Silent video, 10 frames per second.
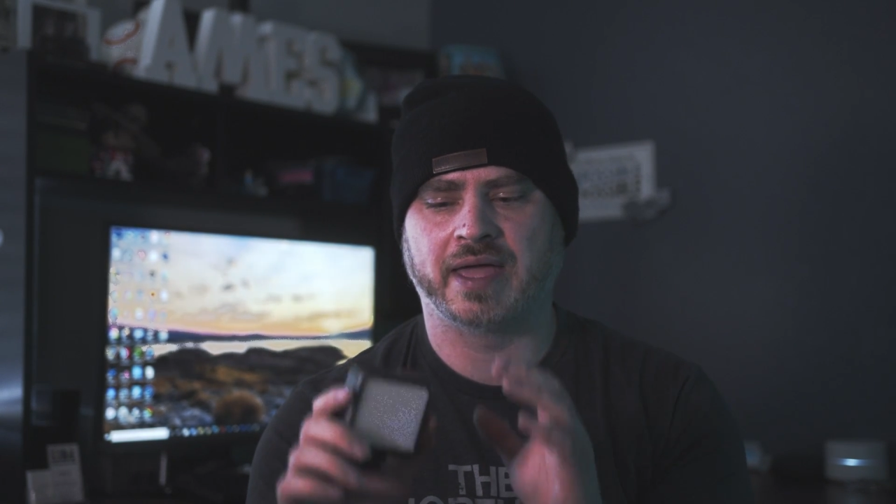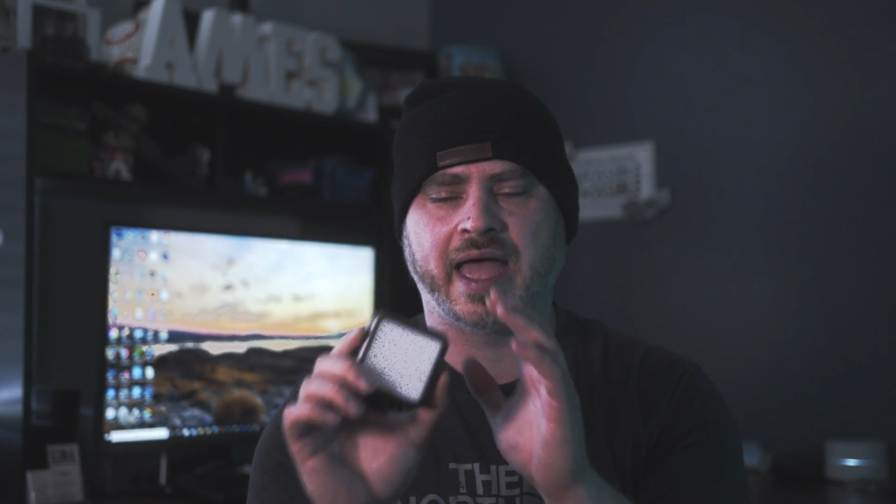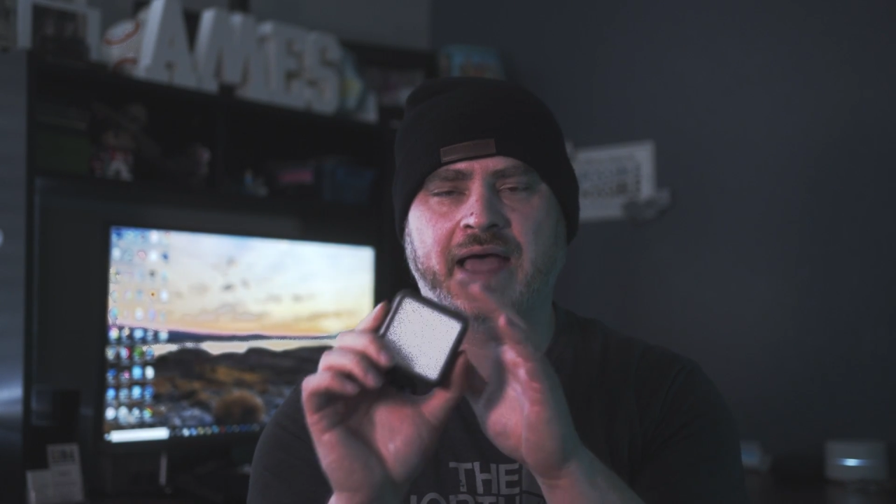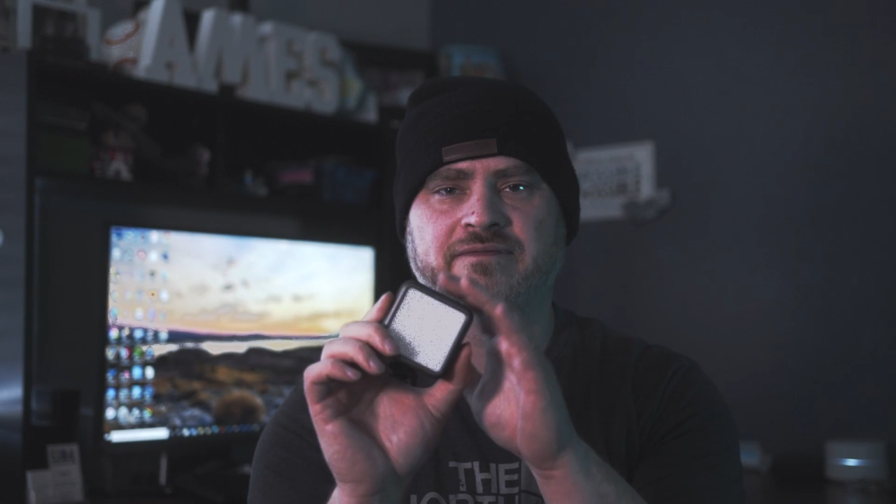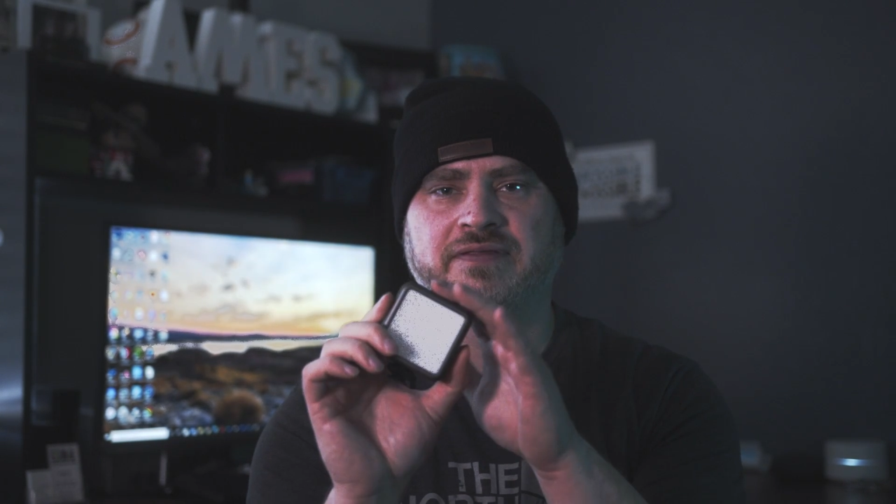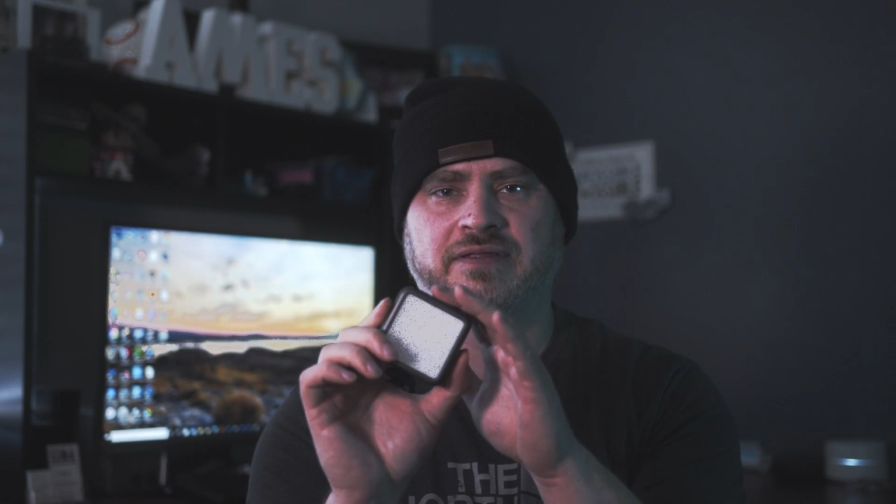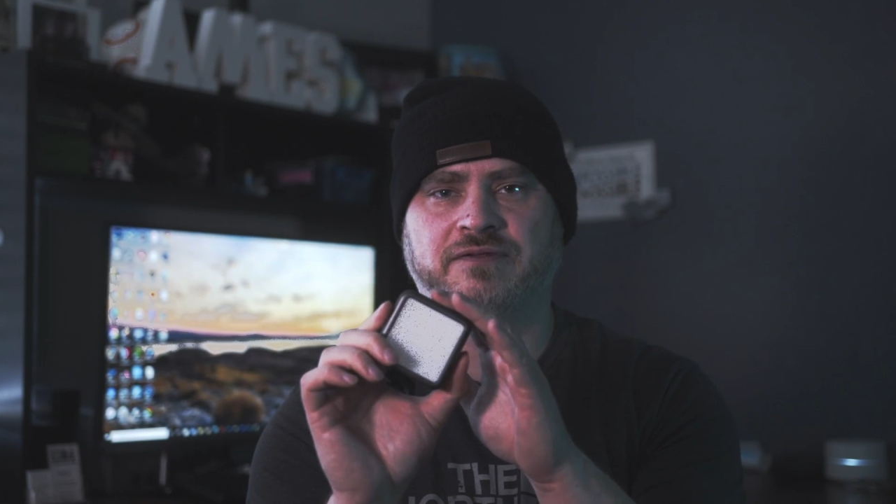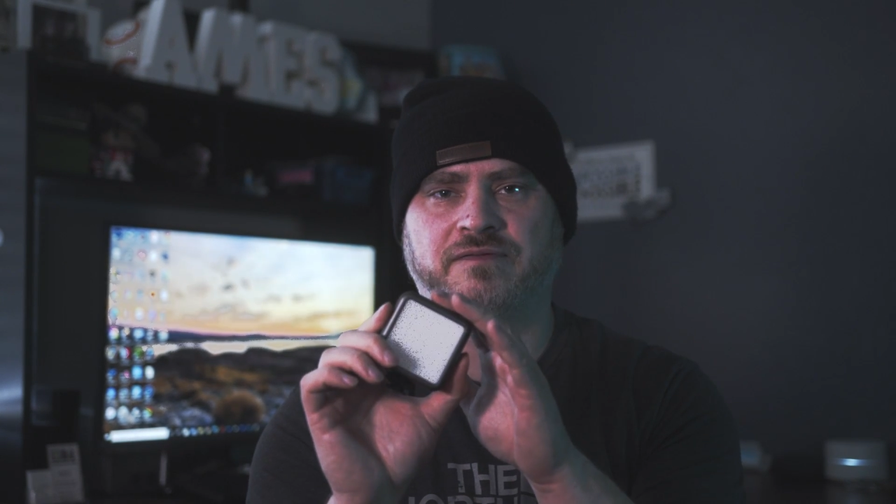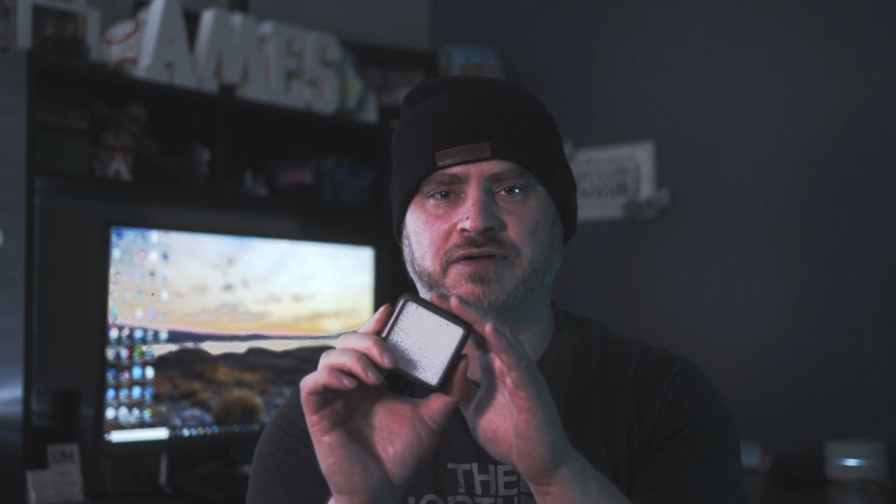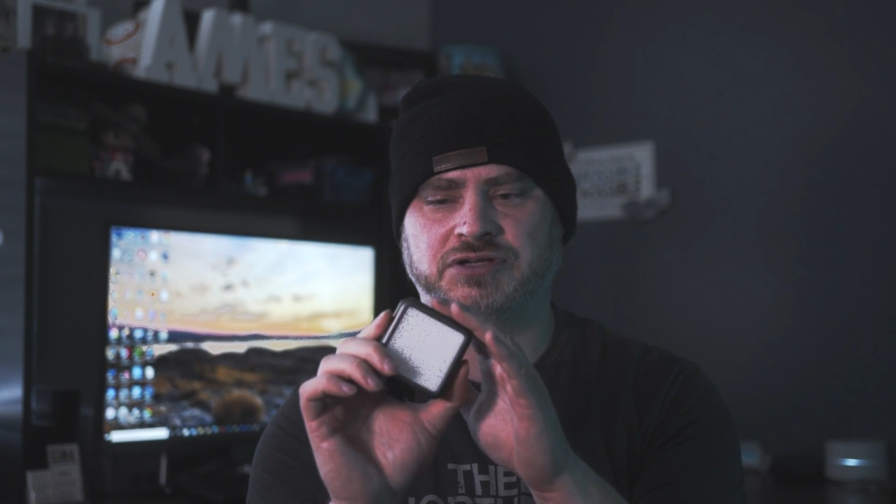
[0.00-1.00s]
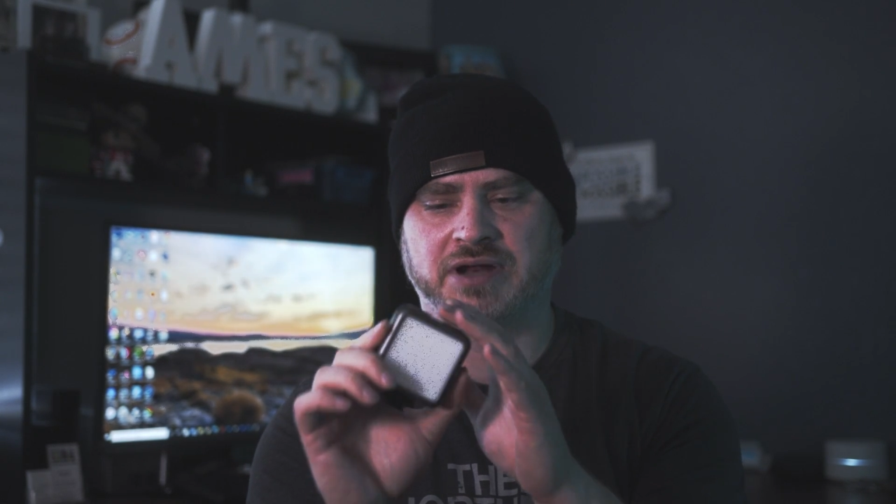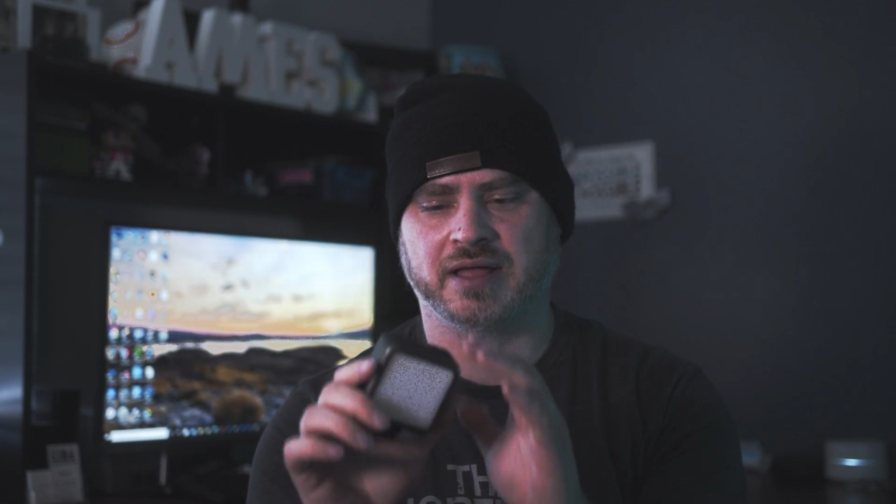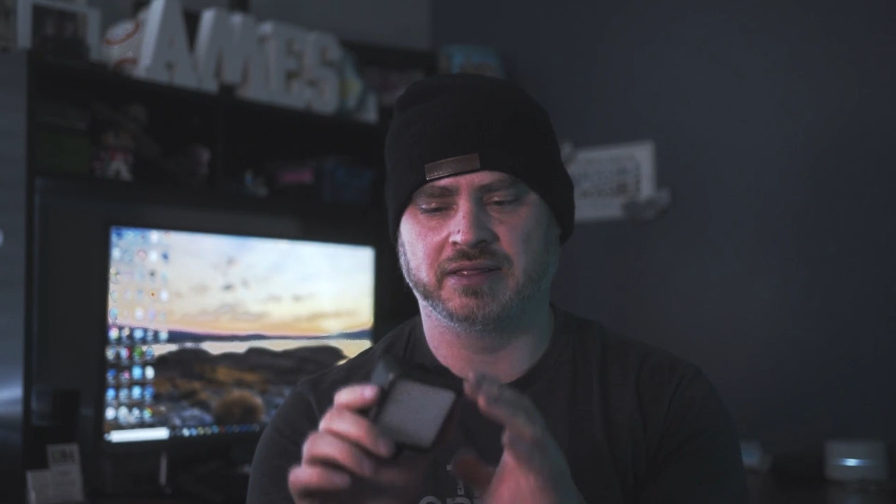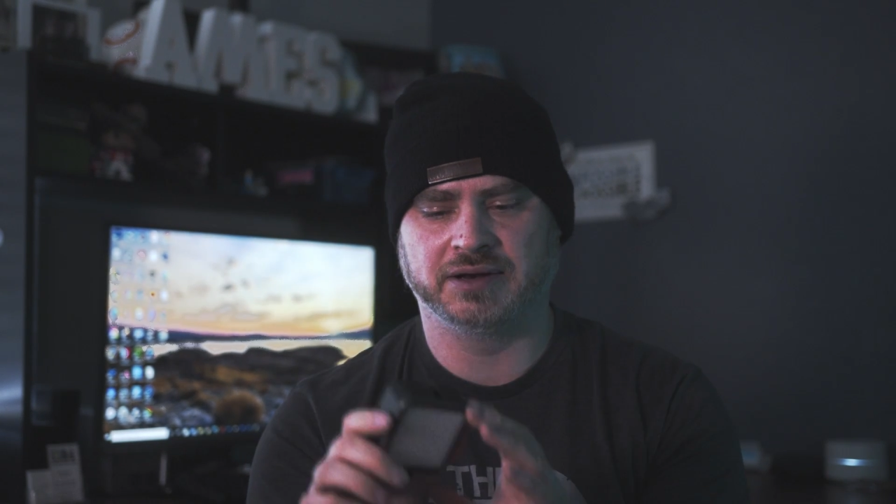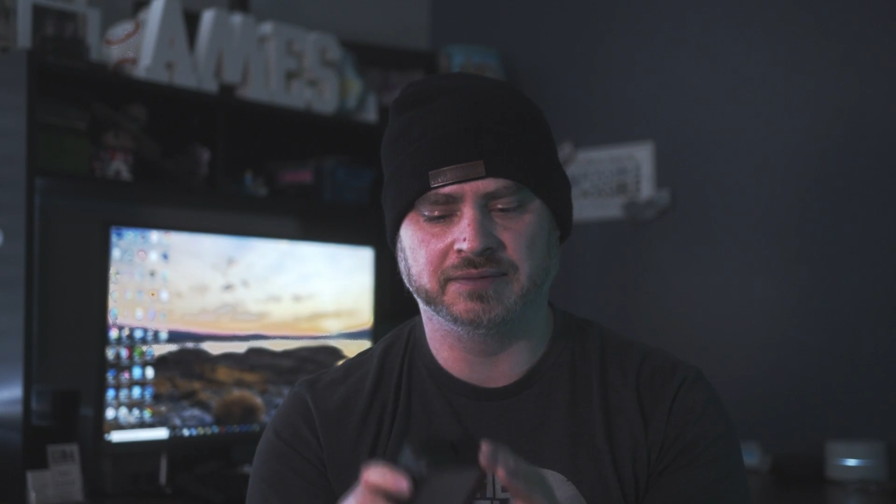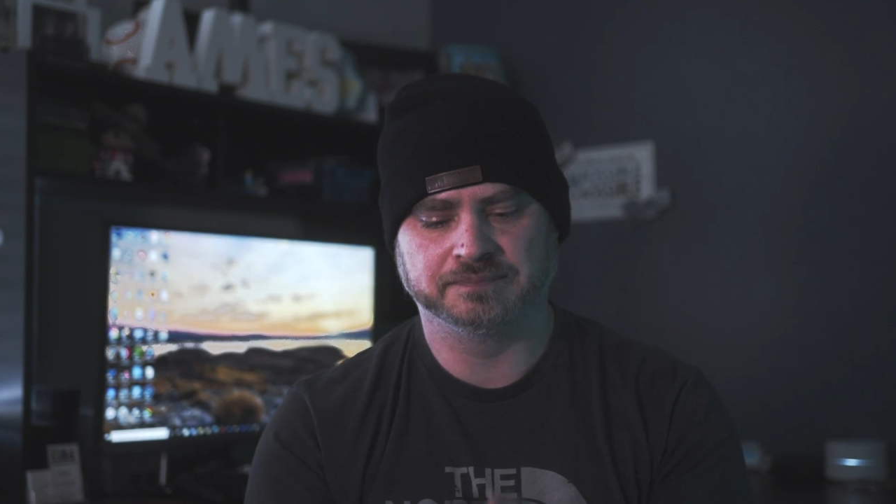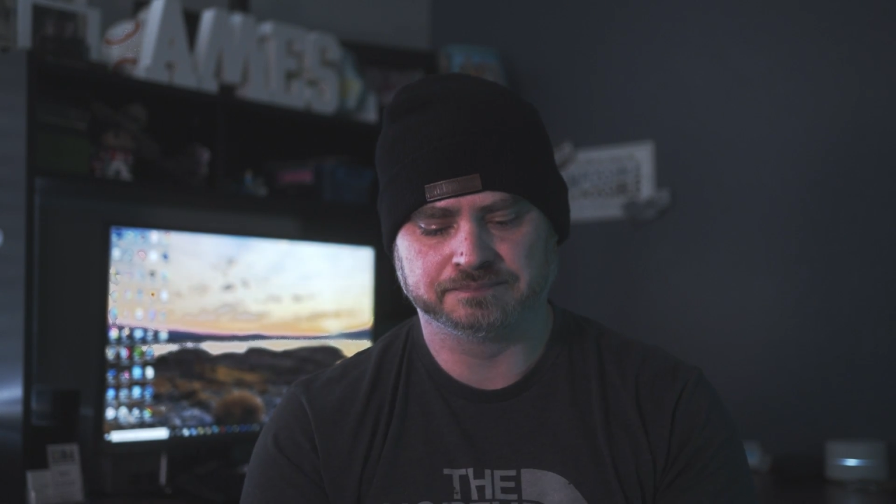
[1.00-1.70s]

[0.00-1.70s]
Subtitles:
having this functionality.